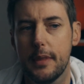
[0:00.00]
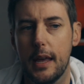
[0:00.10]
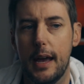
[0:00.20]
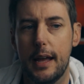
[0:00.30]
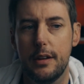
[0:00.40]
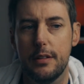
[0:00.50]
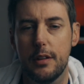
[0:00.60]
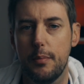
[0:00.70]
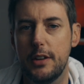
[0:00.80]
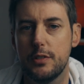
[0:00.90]
And as
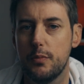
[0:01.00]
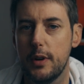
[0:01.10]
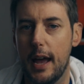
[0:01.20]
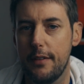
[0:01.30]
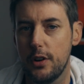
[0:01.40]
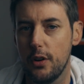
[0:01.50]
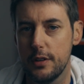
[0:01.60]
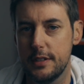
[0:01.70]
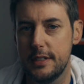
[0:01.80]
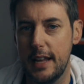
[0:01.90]
I mentioned, we haven't
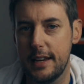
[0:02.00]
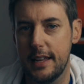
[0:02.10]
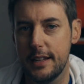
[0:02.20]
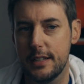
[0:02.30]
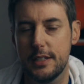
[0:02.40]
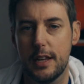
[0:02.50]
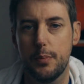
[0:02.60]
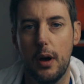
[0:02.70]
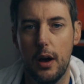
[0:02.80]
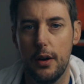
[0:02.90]
got dead kittens as
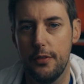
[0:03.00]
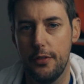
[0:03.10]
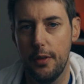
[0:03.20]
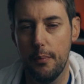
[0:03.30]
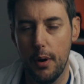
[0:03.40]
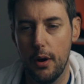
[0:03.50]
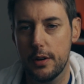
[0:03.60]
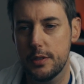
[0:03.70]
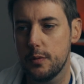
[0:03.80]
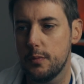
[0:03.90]
part of the
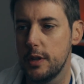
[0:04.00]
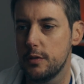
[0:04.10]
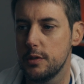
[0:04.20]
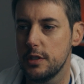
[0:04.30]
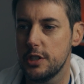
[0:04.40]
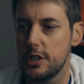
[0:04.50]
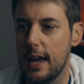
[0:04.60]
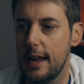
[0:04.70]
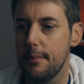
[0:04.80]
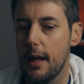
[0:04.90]
box, which was a
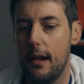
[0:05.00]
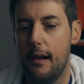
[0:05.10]
shame.